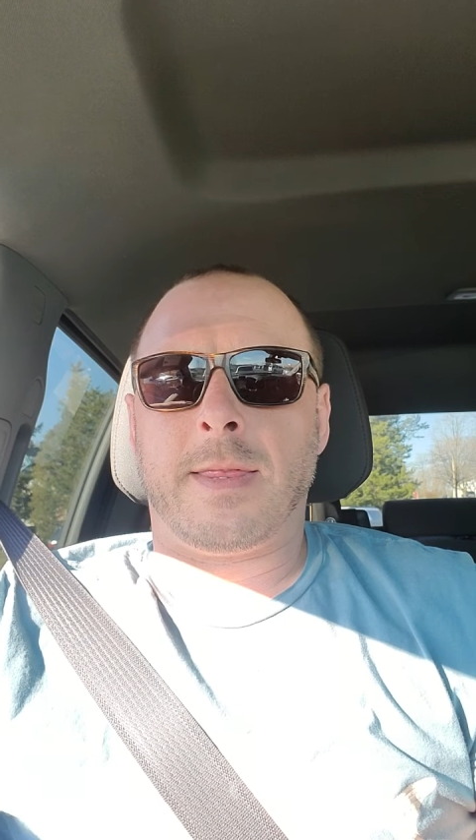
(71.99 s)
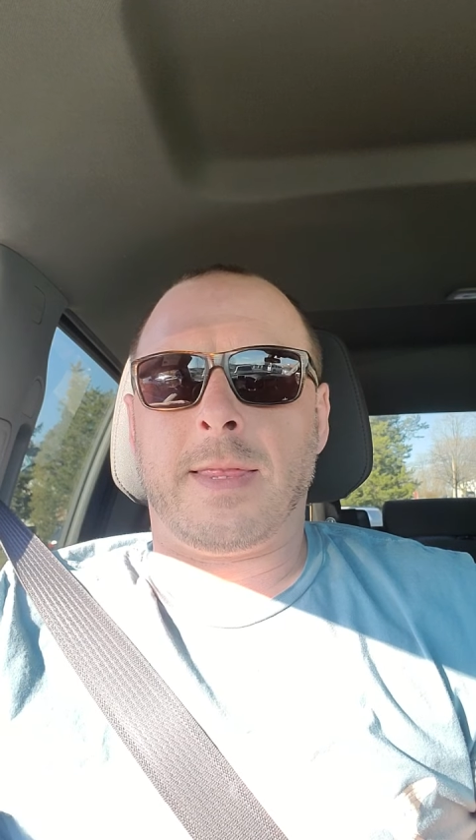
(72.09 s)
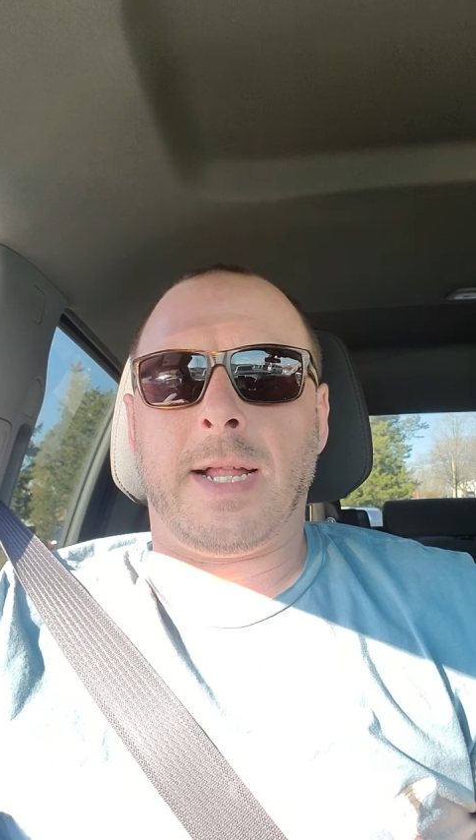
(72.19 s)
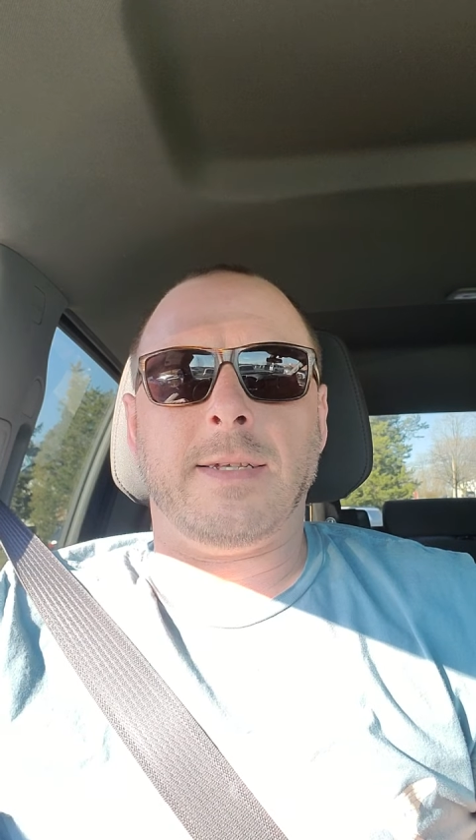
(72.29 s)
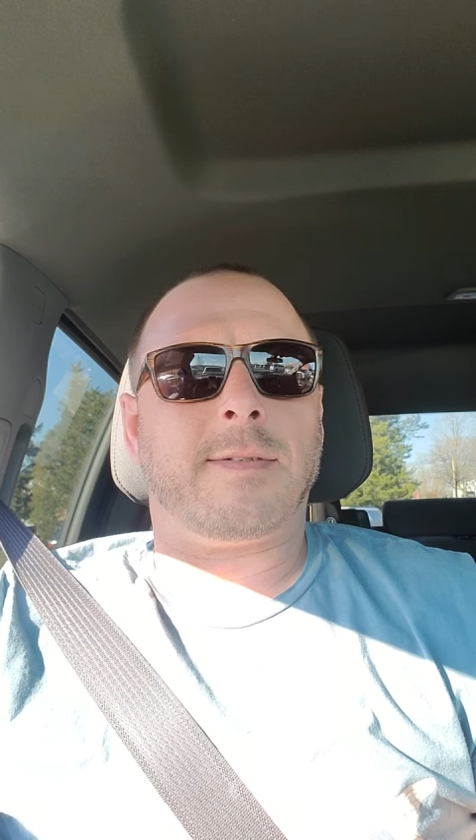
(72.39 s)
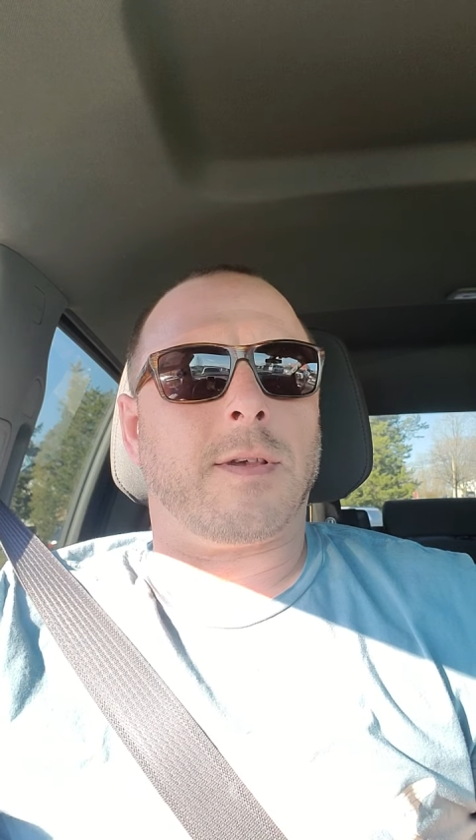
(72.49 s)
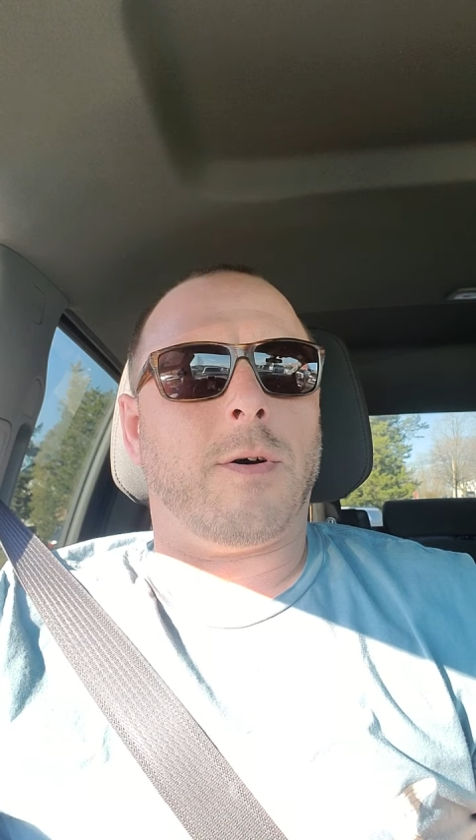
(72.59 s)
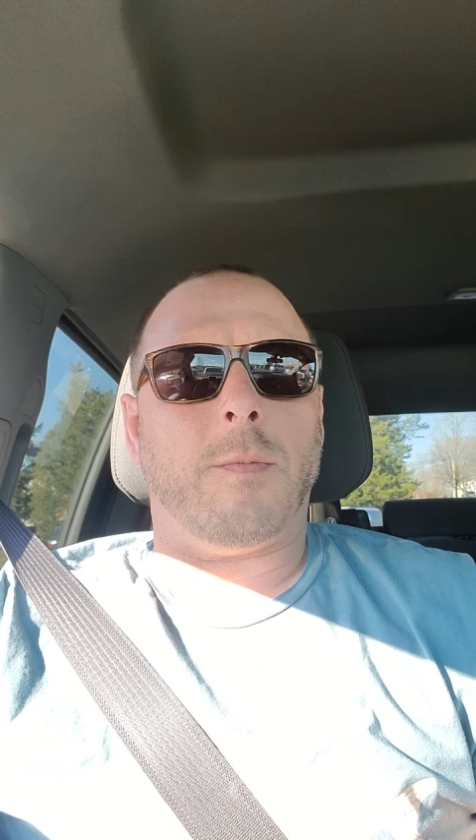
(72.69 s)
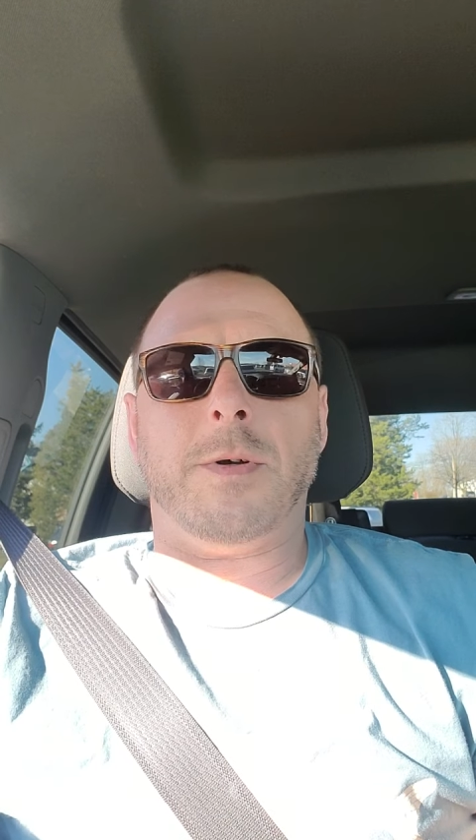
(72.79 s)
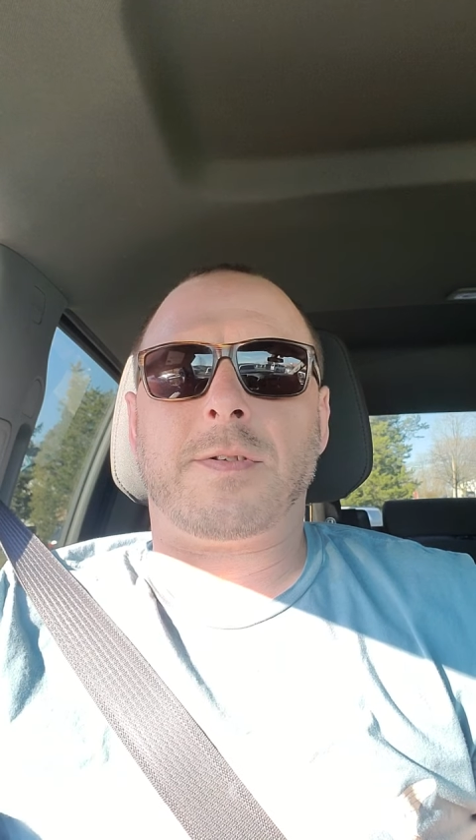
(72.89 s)
That is
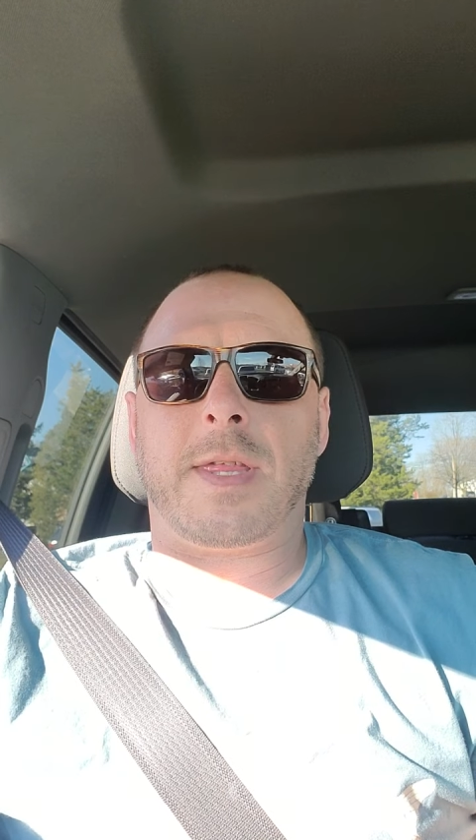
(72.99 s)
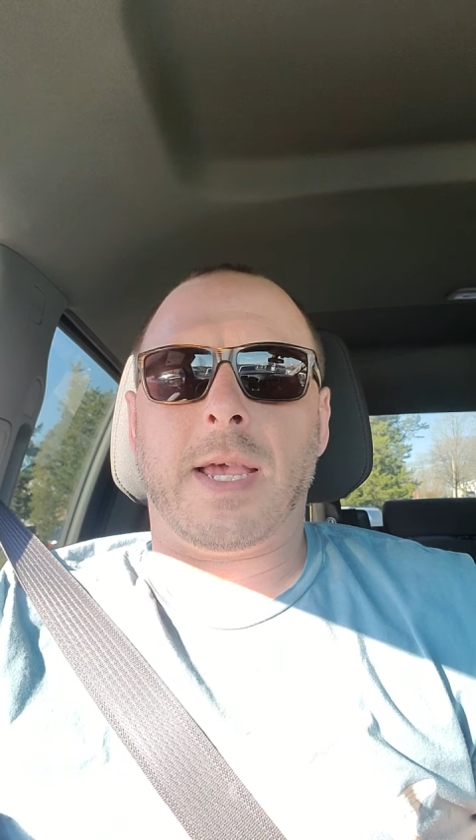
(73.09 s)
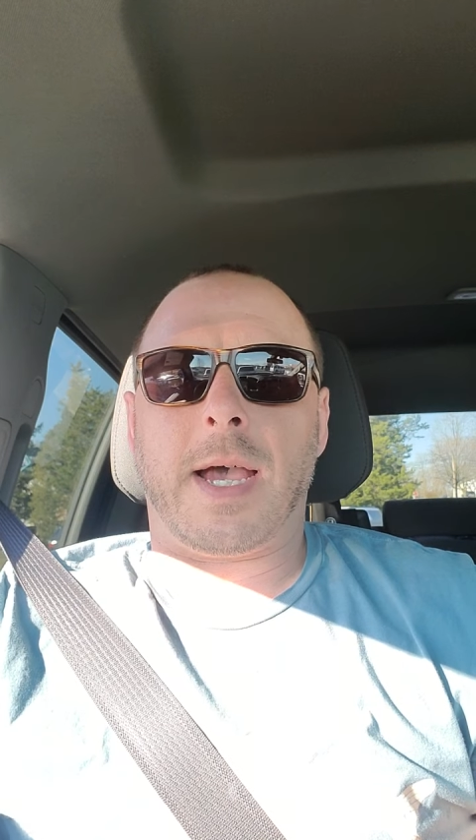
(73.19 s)
almost the